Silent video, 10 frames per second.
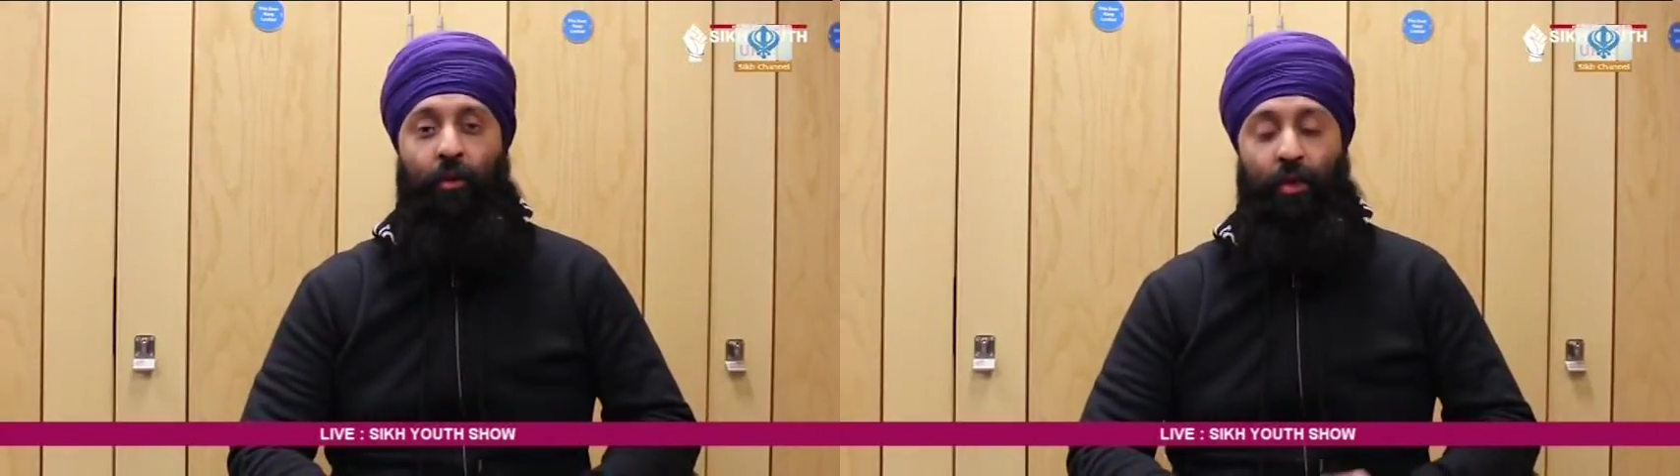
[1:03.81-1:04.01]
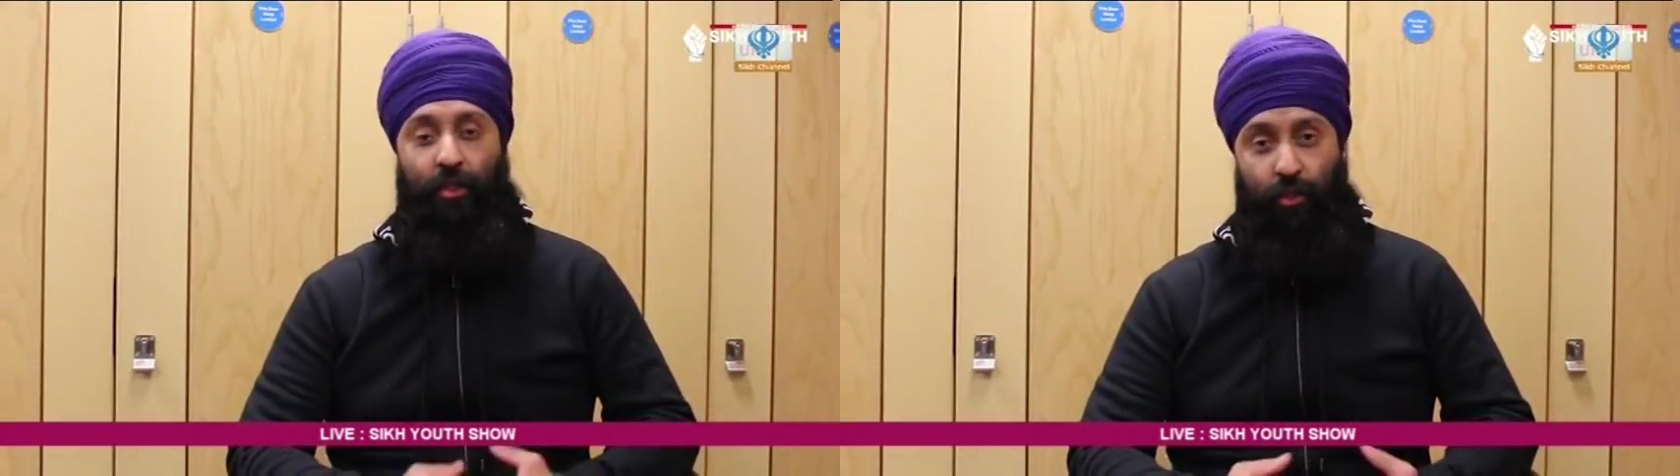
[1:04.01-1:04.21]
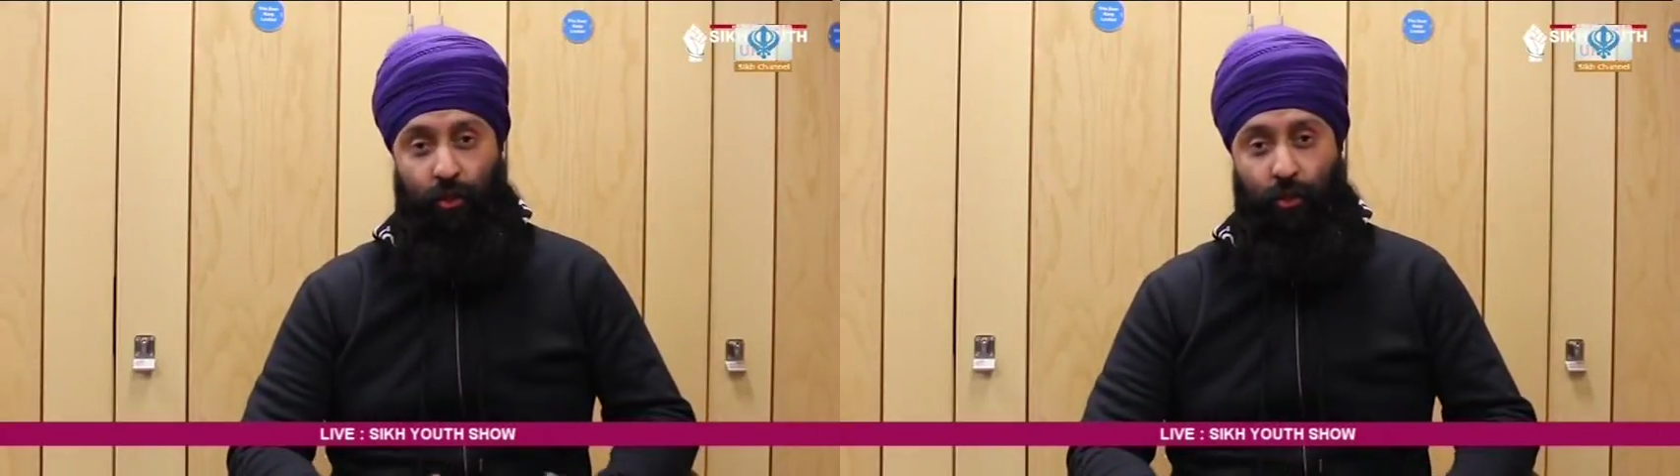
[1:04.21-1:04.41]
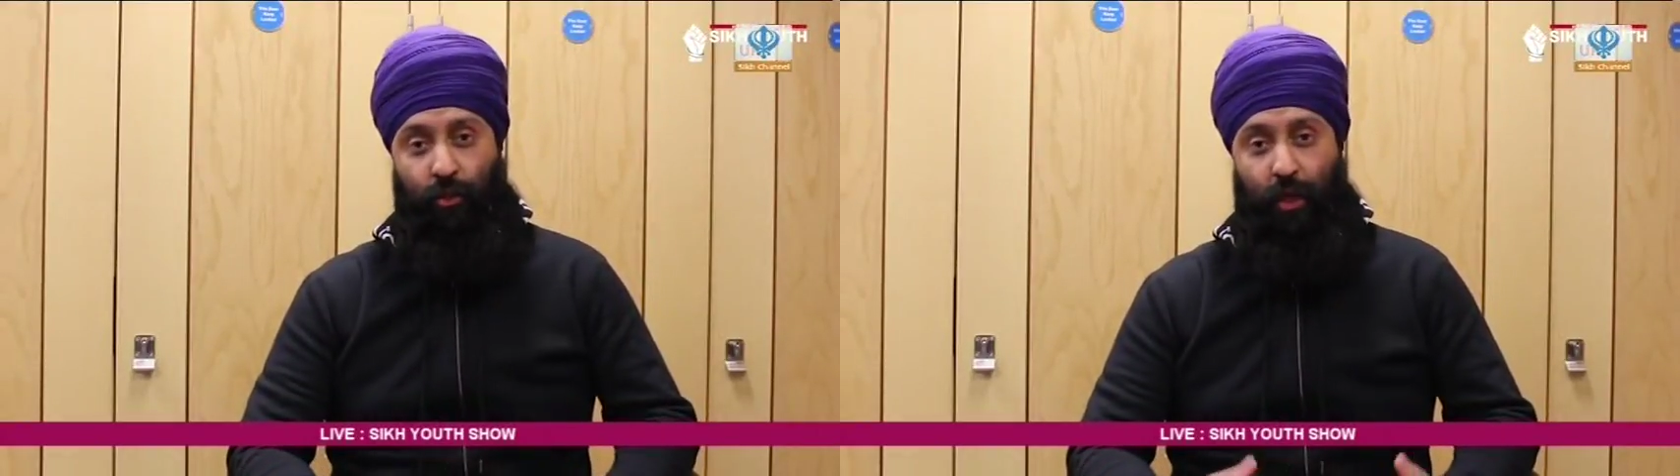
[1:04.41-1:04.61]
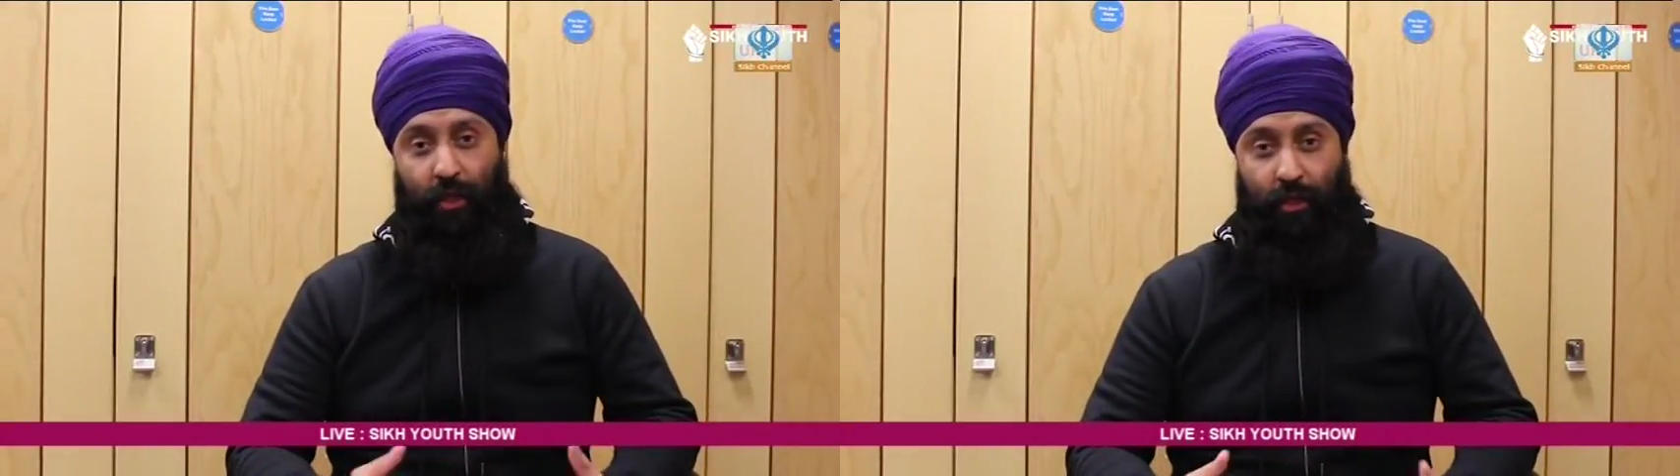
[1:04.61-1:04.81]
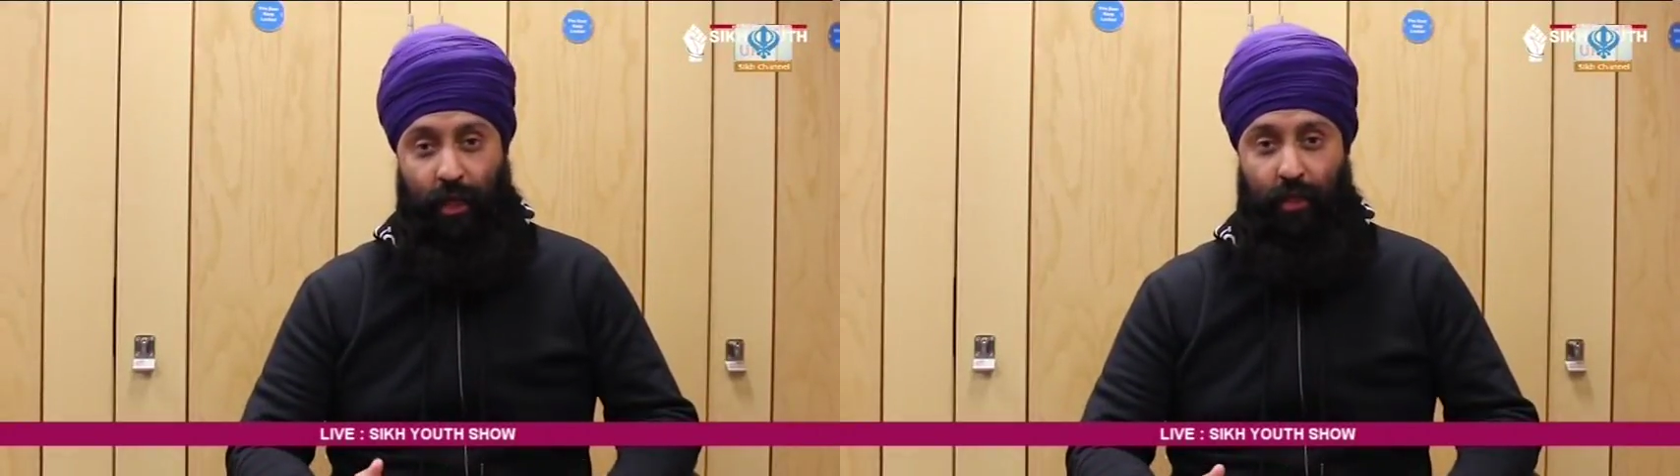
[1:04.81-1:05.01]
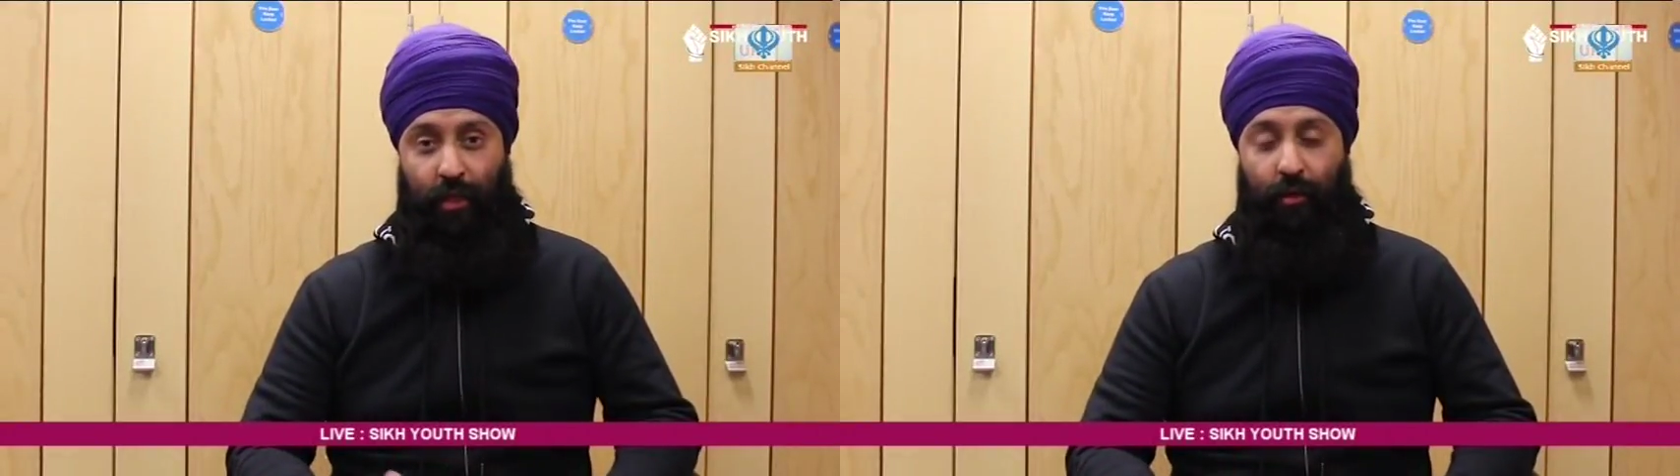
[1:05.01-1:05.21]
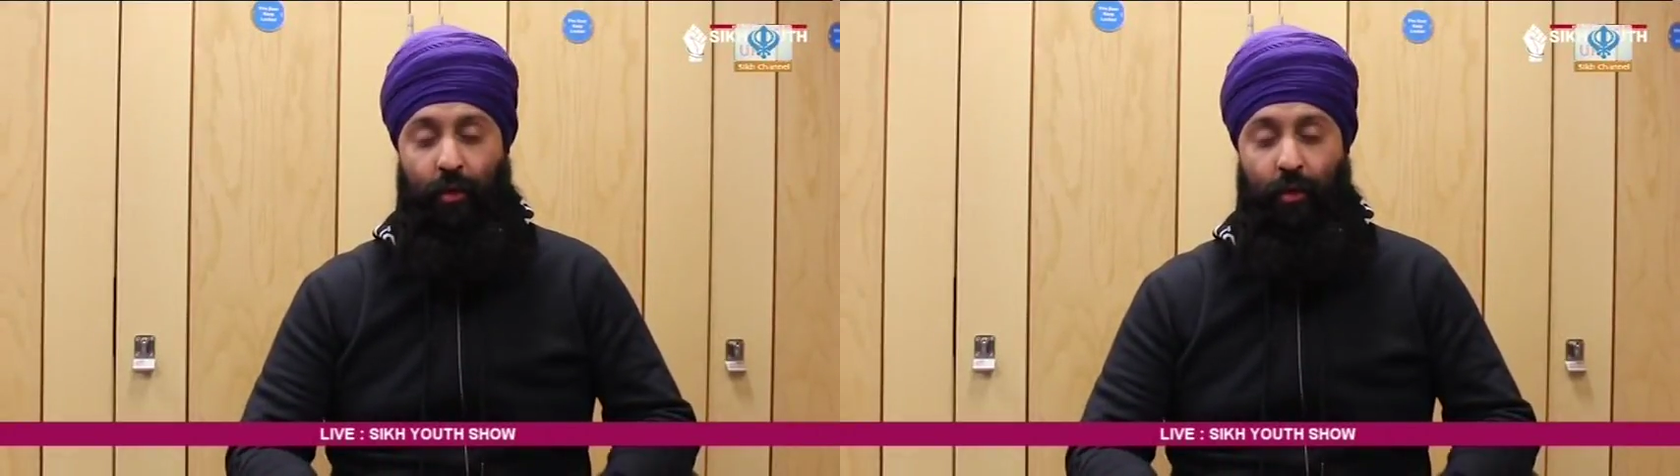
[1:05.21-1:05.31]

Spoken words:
which you and the Sangata